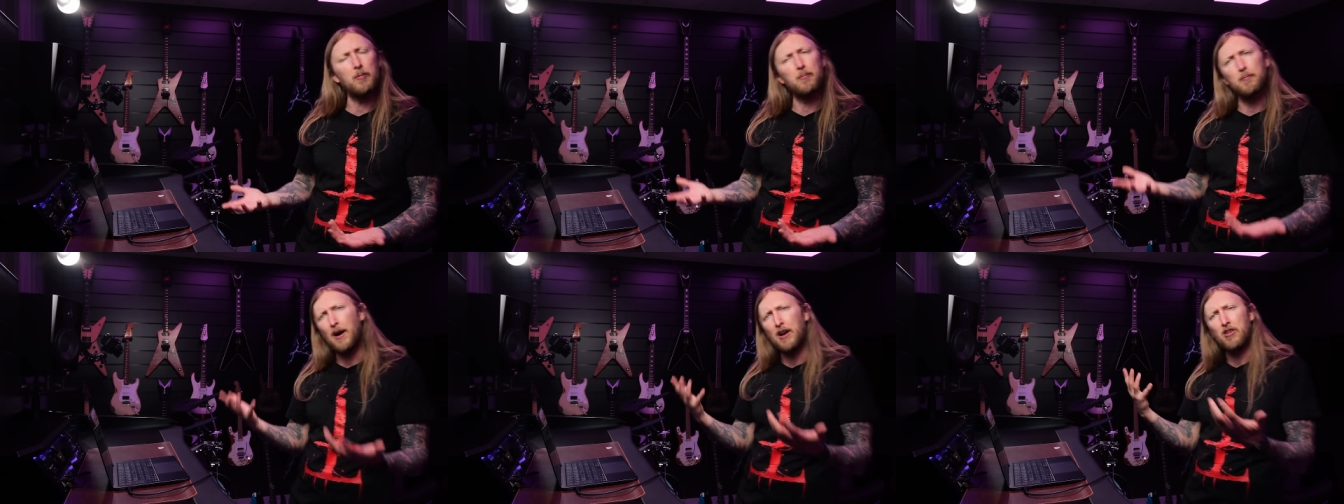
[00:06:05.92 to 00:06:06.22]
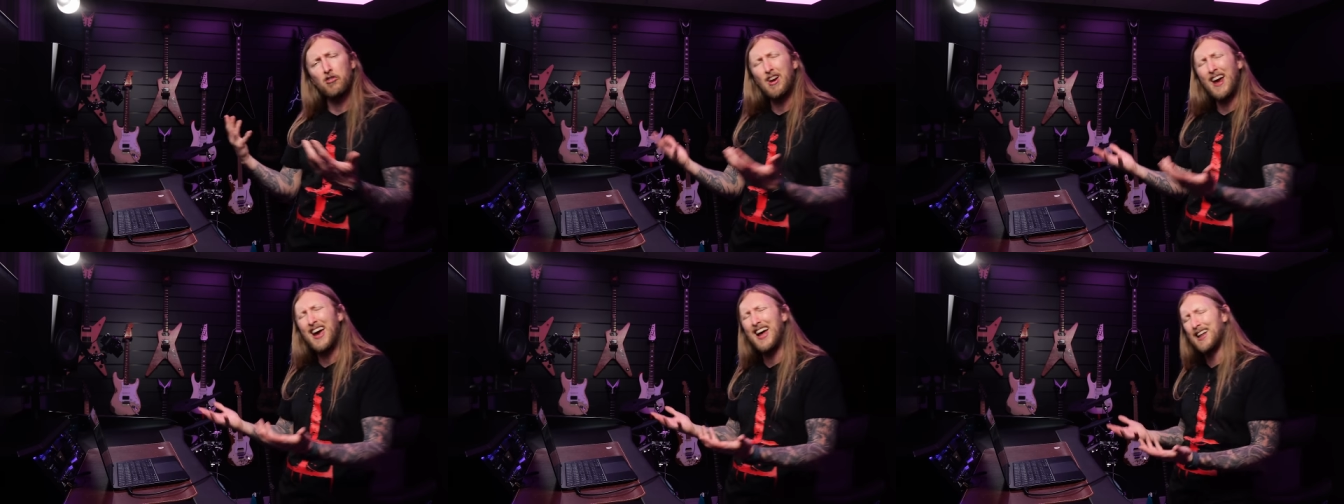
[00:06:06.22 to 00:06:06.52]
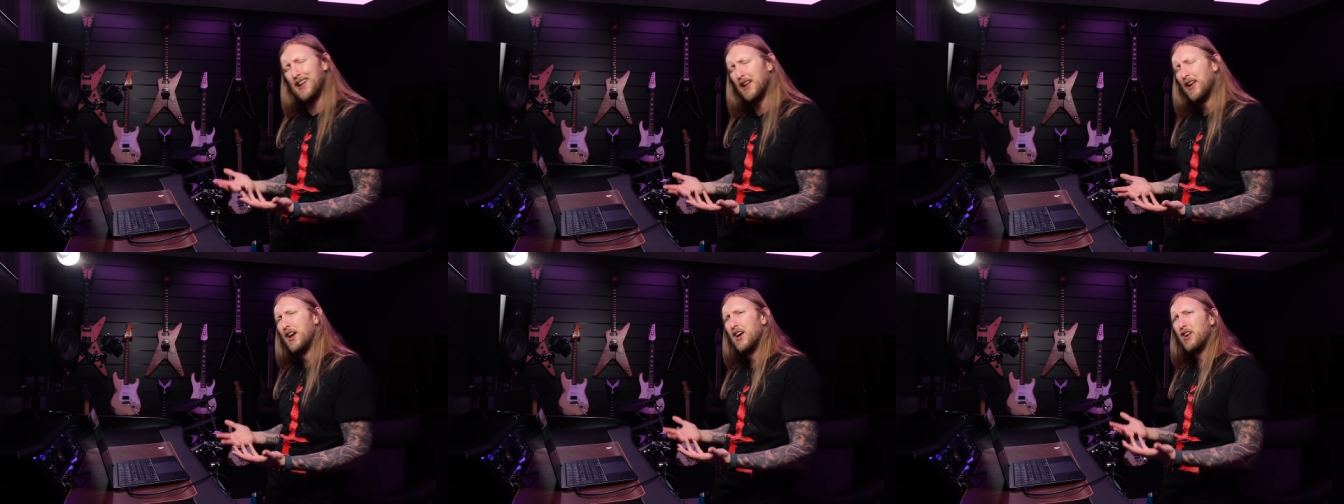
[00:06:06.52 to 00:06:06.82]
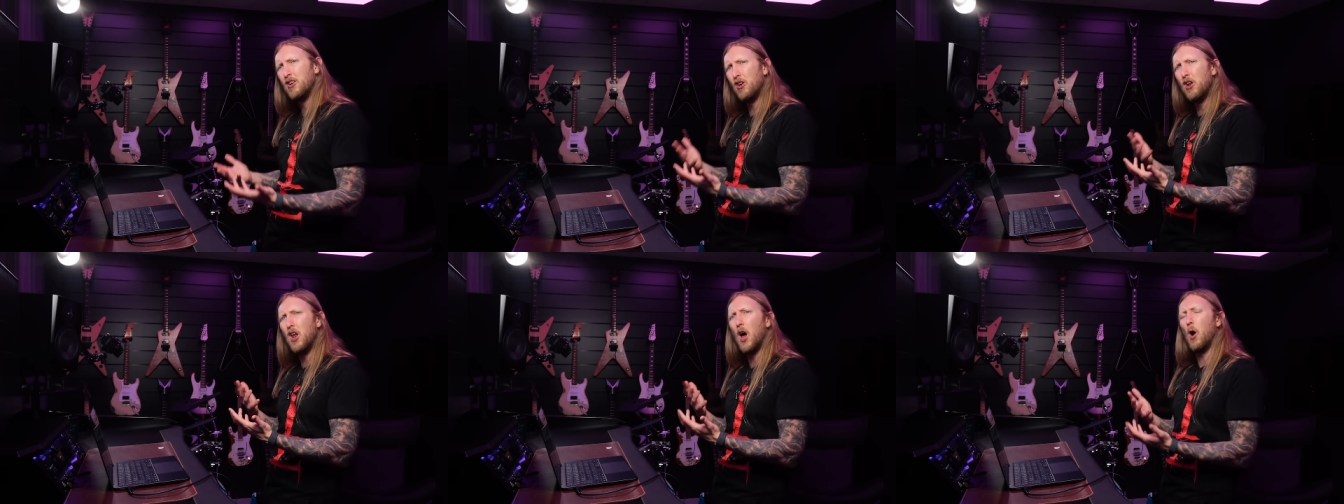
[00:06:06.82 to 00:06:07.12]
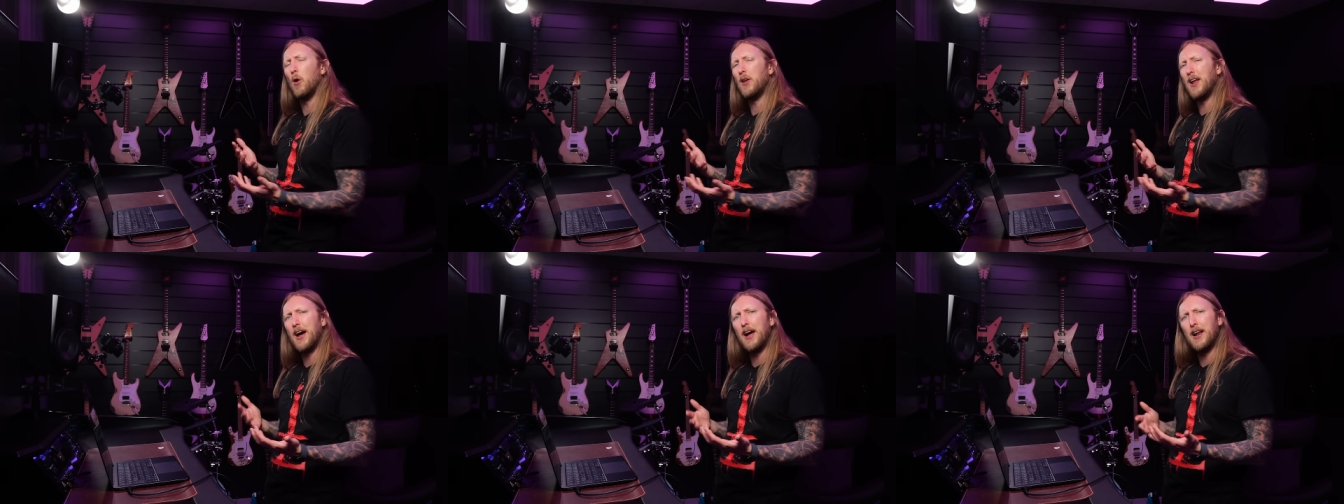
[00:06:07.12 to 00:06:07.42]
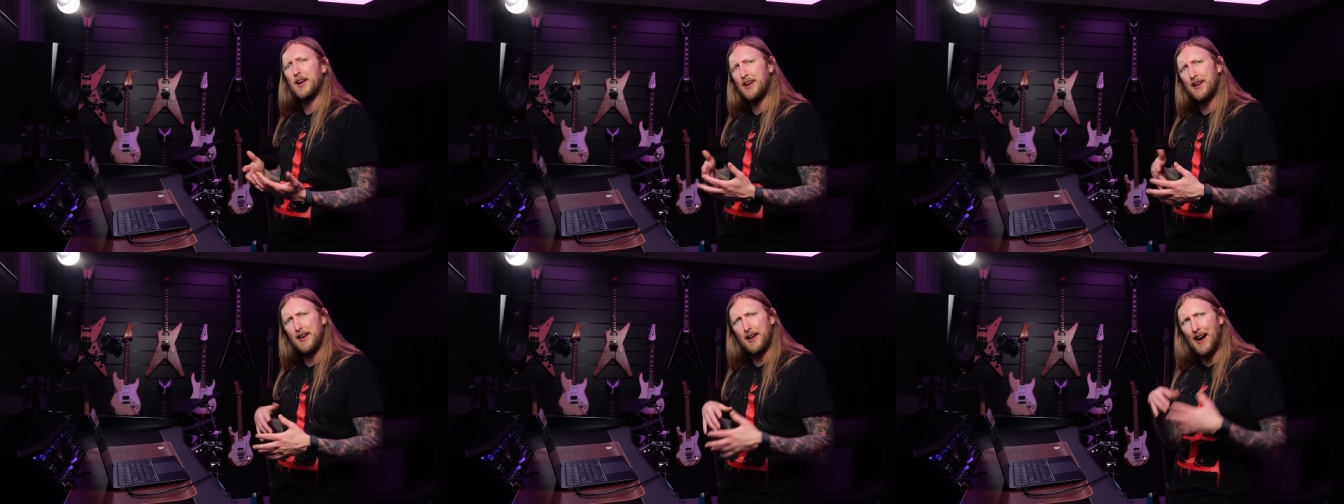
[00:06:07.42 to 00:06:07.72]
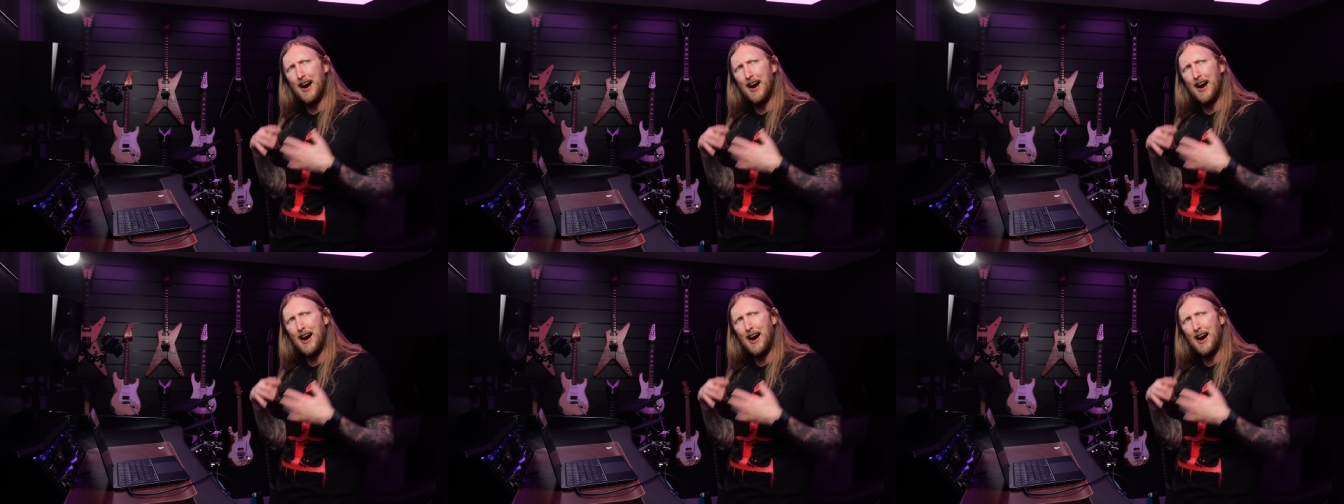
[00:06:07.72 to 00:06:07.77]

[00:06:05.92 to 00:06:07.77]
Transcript: my channel, you know that